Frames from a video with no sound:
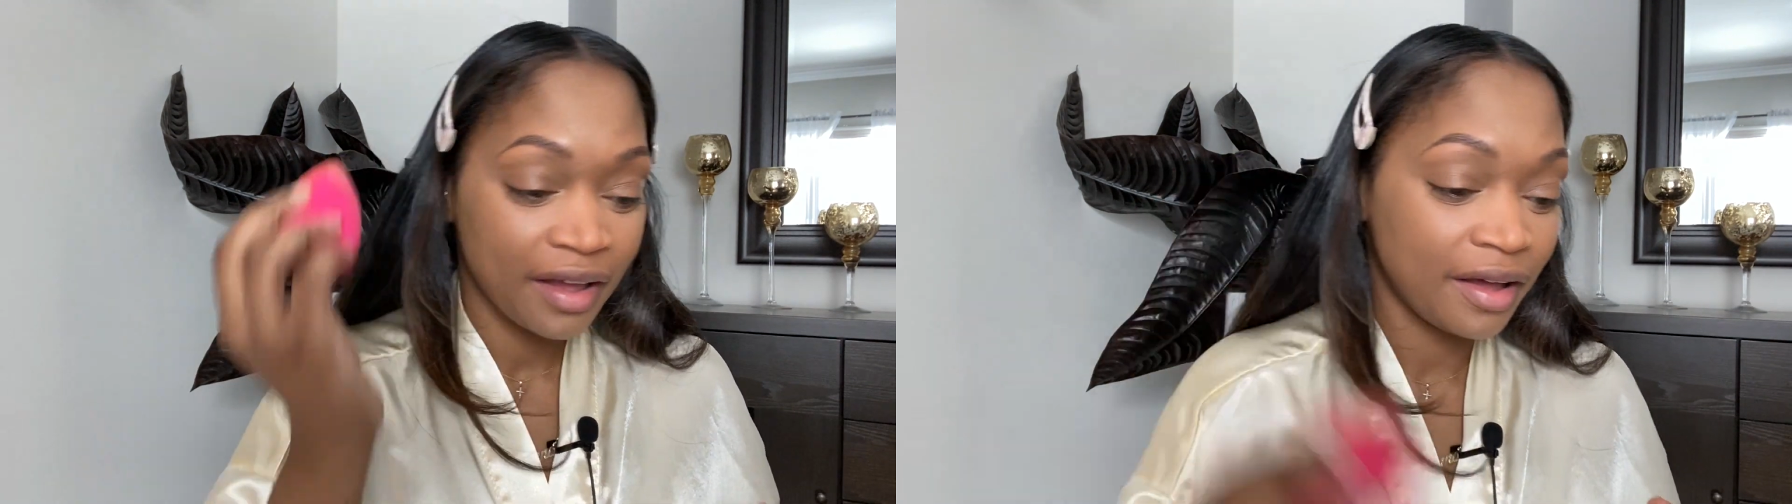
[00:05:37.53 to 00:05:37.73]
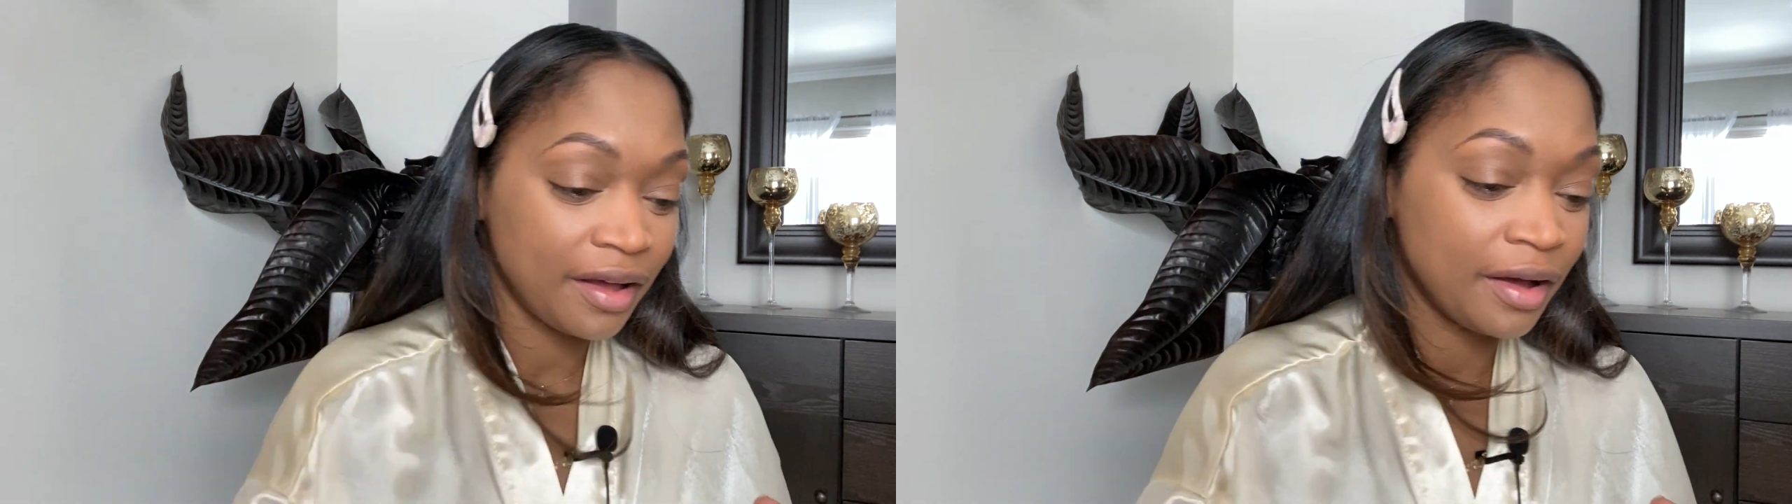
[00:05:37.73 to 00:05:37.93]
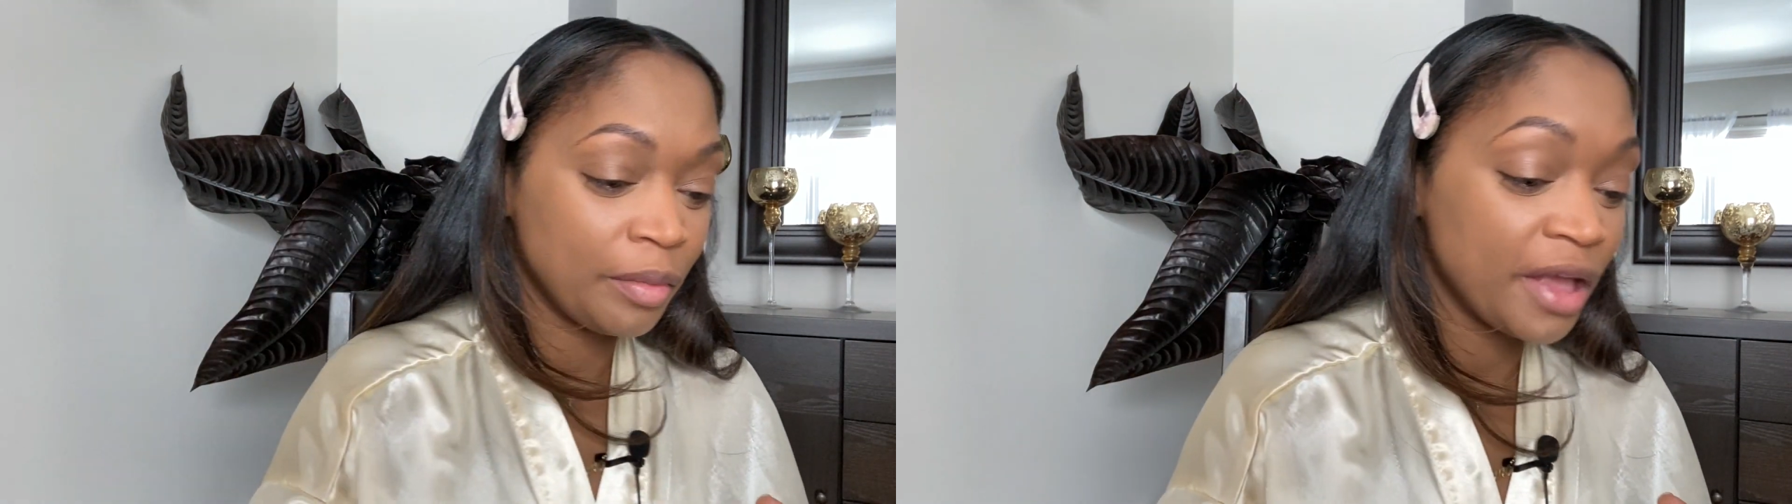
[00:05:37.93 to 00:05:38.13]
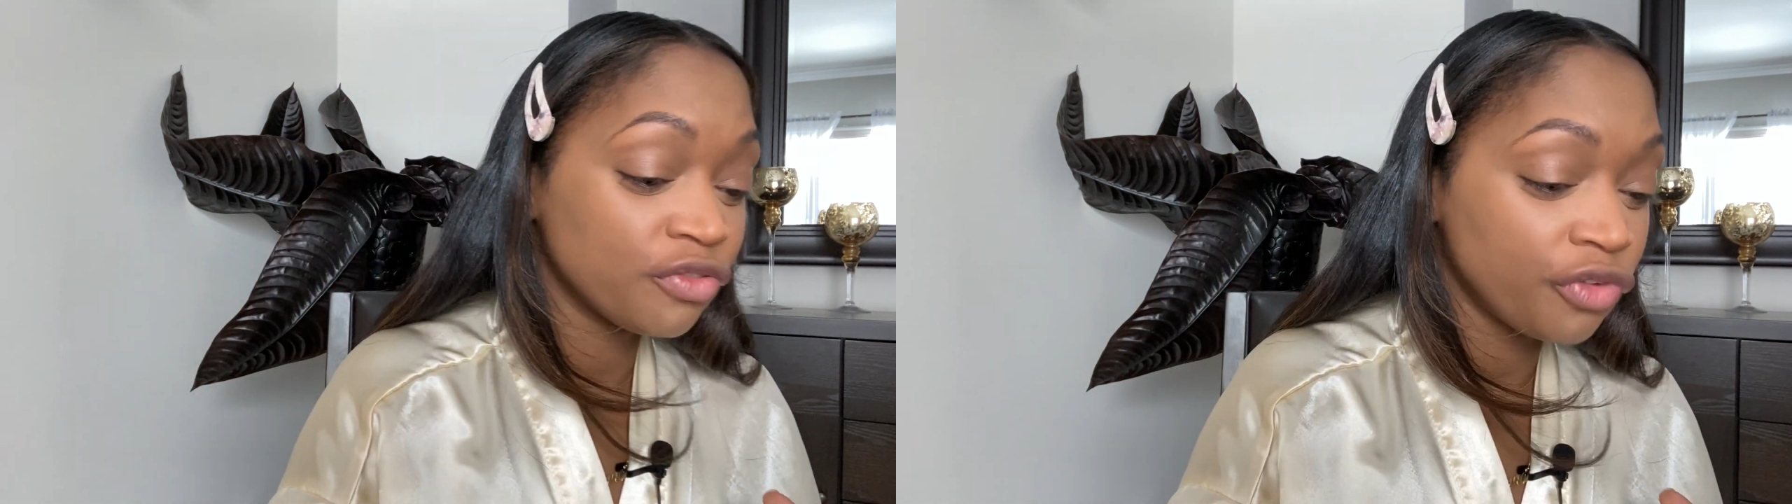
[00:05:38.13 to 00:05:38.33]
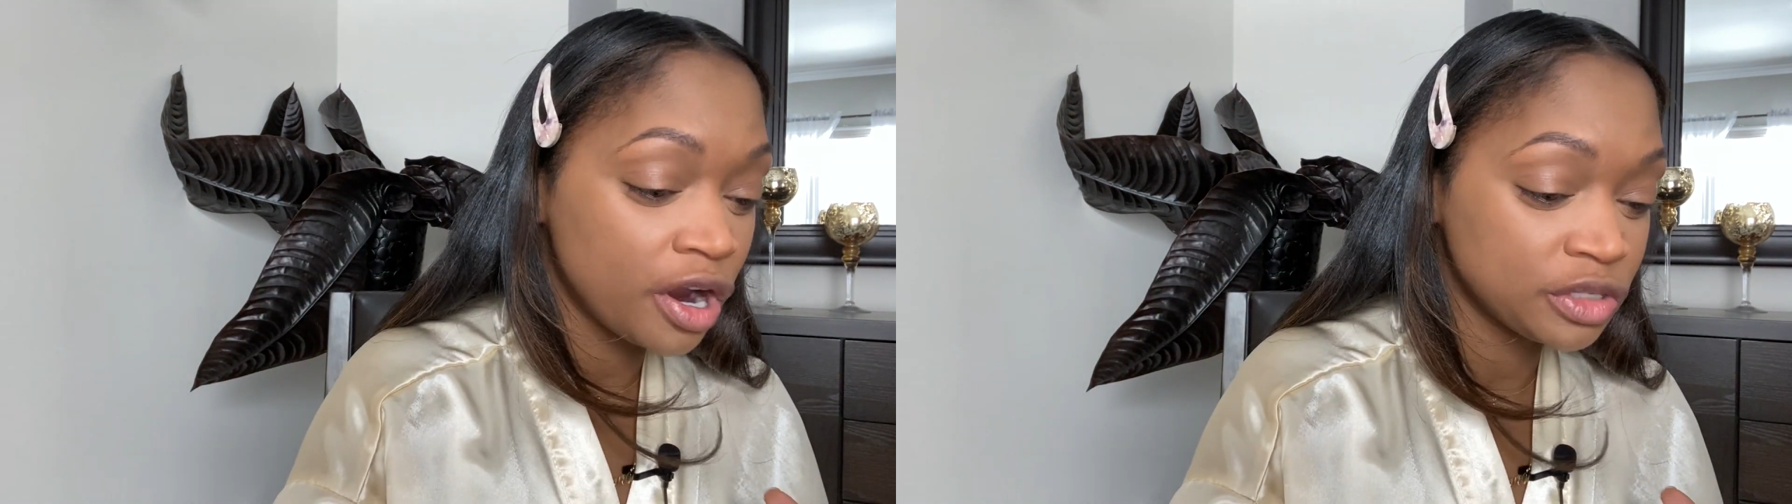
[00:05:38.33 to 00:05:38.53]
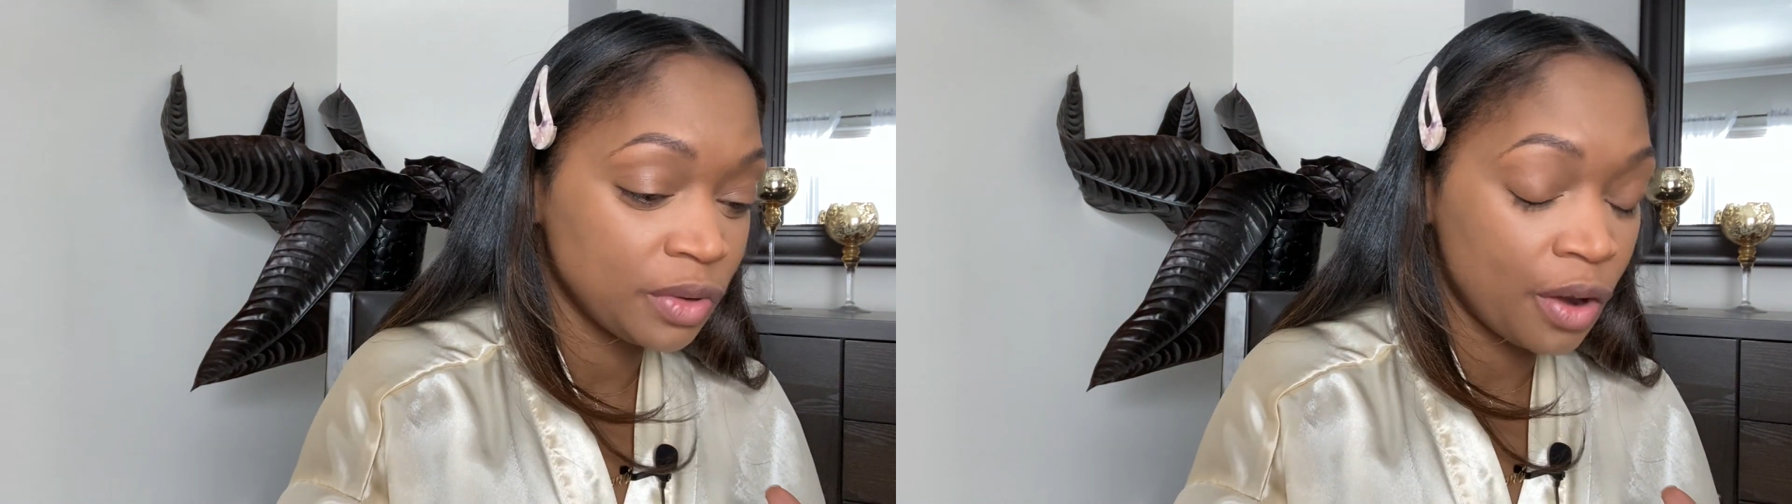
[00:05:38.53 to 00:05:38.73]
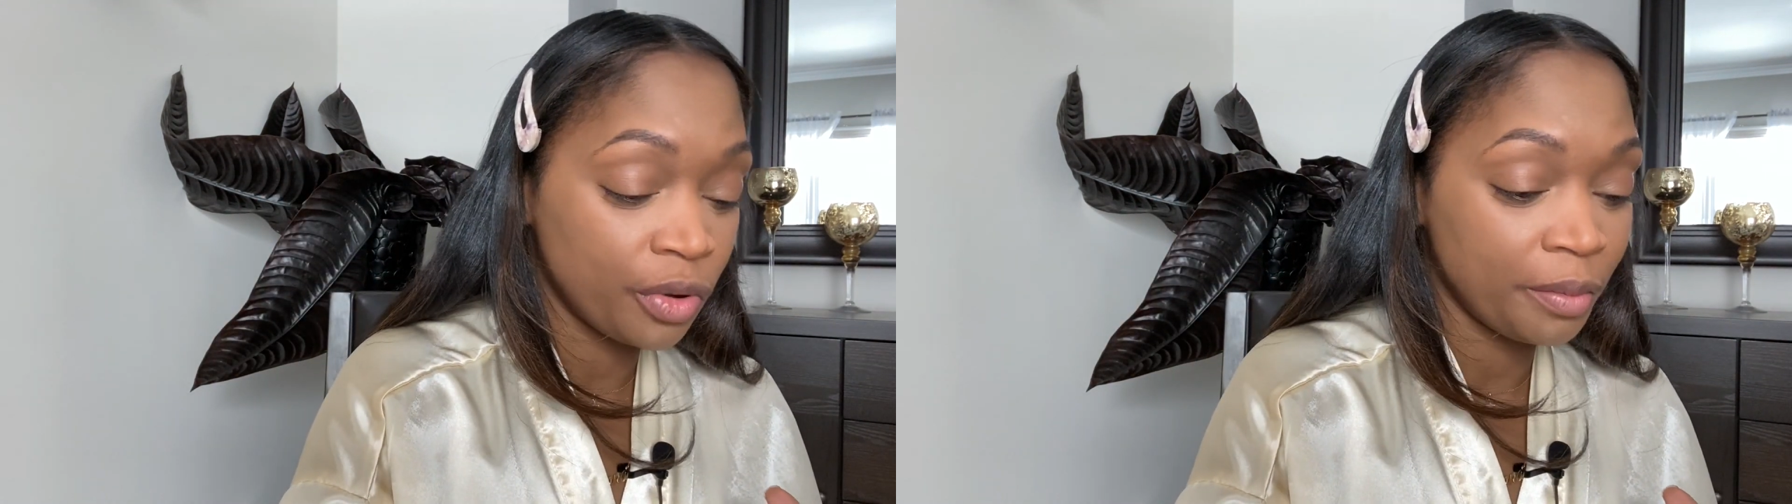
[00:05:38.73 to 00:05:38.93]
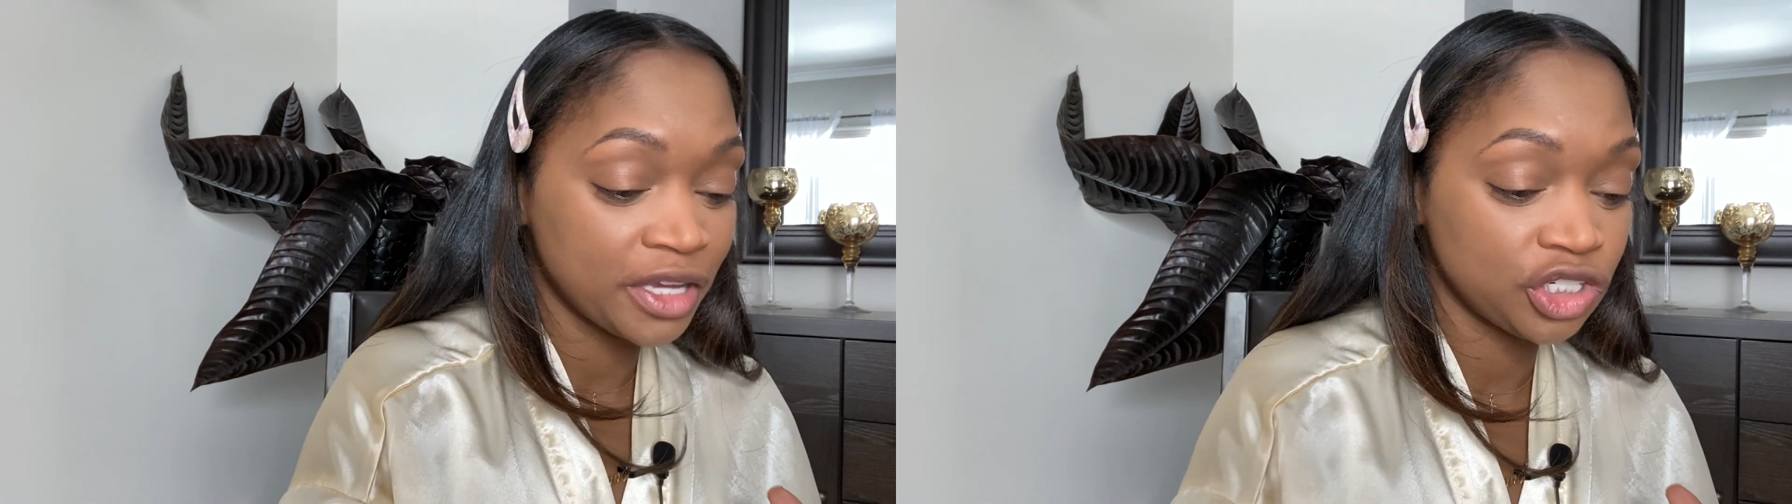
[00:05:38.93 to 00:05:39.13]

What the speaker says: As far as where I want my